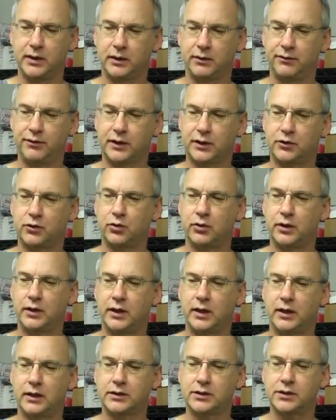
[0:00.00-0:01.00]

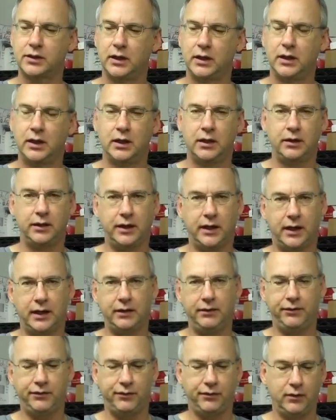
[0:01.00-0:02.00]
Victorinox
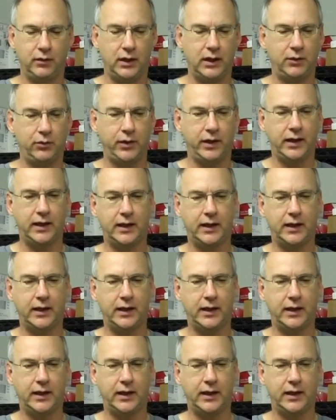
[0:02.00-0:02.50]
knife, and we